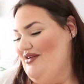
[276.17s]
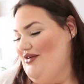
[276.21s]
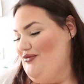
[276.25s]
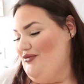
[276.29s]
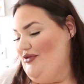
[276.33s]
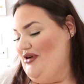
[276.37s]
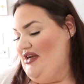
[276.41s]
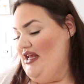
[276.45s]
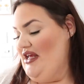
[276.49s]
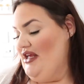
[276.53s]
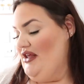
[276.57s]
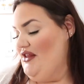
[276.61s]

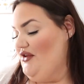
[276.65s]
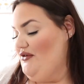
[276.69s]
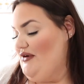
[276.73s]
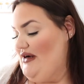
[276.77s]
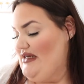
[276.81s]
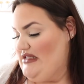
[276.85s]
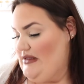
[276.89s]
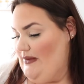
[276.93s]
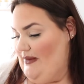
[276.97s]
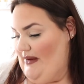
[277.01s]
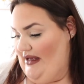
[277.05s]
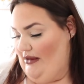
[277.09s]
Reading the
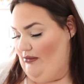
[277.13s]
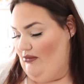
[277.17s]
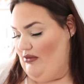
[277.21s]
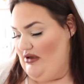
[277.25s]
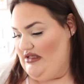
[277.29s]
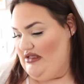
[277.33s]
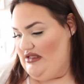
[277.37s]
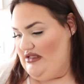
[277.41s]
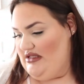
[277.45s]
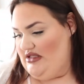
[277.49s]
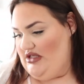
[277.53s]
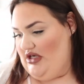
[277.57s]
recipe,
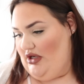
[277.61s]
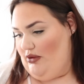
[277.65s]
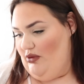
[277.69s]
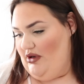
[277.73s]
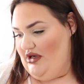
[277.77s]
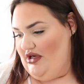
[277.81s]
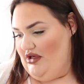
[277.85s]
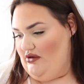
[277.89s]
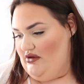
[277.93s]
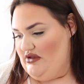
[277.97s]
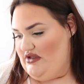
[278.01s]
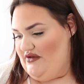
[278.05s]
what start
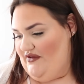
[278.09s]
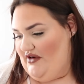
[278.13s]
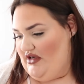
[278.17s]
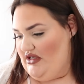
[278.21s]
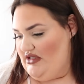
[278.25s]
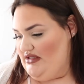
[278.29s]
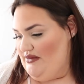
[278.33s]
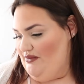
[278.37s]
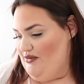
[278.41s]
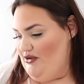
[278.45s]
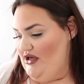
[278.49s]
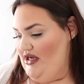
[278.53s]
what goes
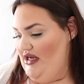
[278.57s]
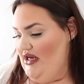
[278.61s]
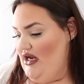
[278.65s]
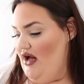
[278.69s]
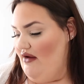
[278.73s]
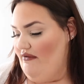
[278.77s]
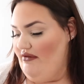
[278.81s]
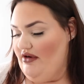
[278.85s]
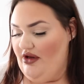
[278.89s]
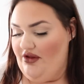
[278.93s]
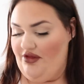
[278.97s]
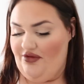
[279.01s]
first? Preheat
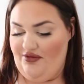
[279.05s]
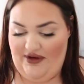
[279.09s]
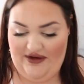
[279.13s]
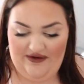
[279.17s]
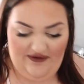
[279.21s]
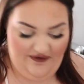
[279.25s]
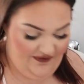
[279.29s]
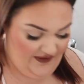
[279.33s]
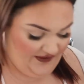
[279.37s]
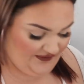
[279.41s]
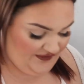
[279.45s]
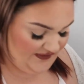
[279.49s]
oven to
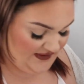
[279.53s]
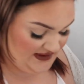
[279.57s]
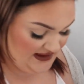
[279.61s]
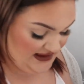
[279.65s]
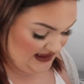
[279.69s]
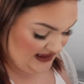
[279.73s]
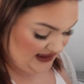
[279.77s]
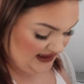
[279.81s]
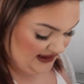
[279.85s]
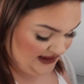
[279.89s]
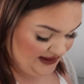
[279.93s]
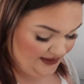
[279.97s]

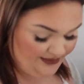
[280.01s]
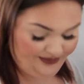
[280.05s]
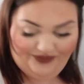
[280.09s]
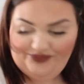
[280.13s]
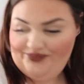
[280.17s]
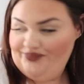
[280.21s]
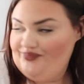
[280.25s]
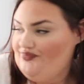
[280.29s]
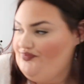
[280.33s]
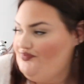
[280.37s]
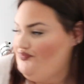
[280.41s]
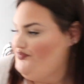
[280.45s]
350.